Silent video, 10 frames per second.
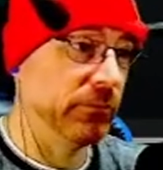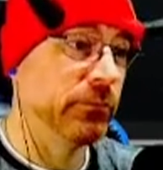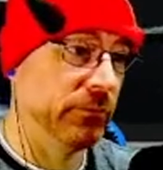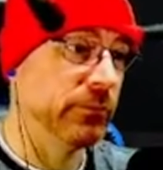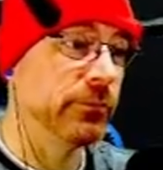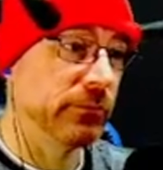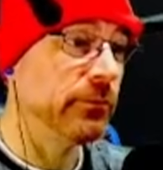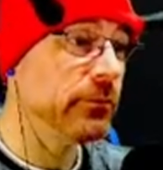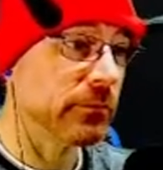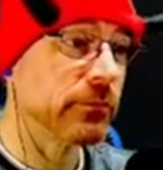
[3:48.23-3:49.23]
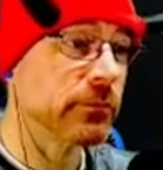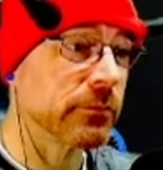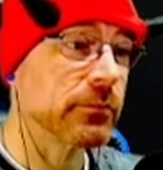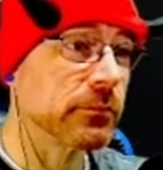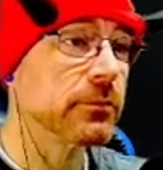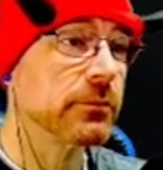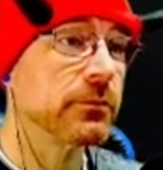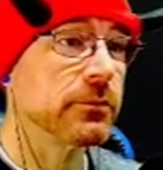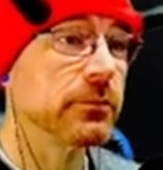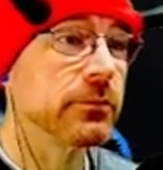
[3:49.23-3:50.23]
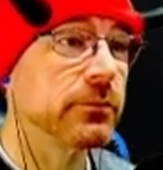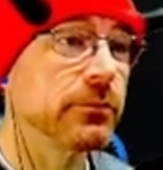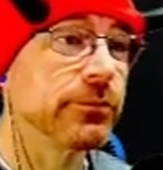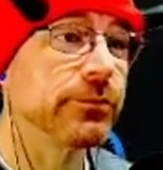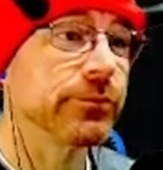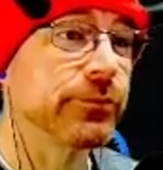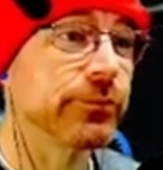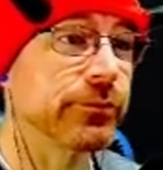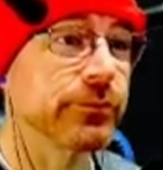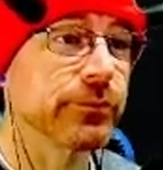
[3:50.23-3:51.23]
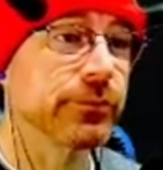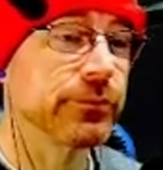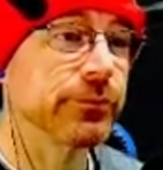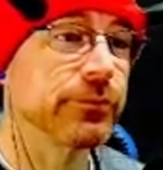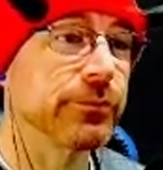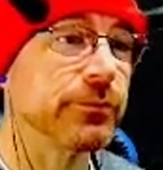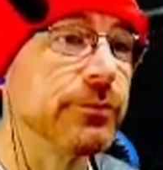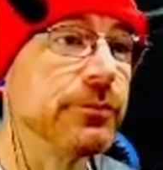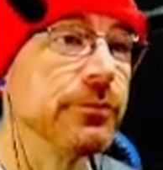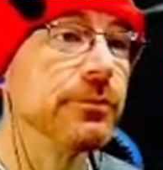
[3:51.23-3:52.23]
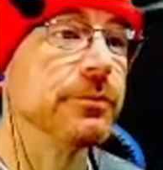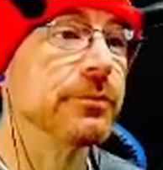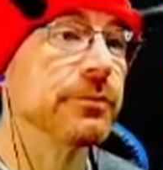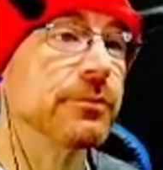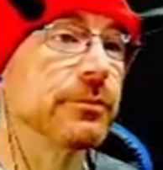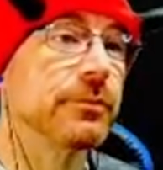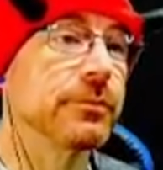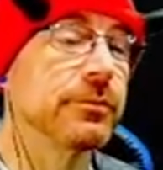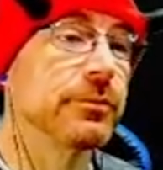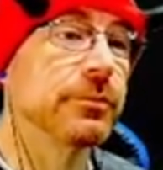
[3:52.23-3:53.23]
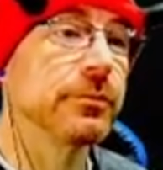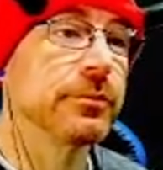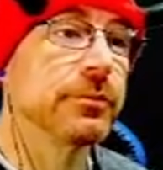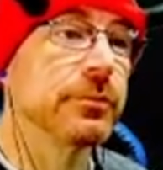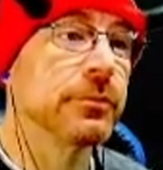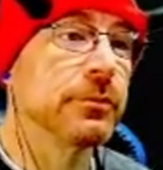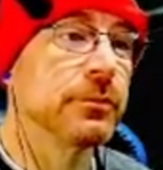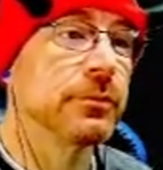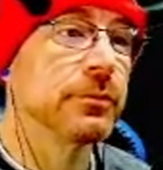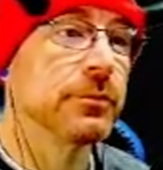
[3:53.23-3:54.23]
No words are spoken by the person on screen.